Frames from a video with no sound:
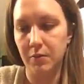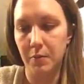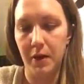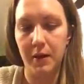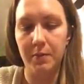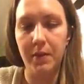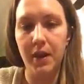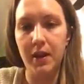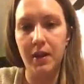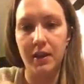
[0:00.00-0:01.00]
but
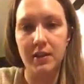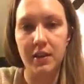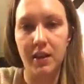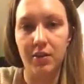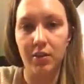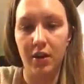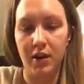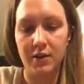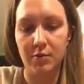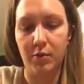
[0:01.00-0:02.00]
that's another
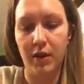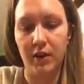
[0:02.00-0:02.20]
awesome way.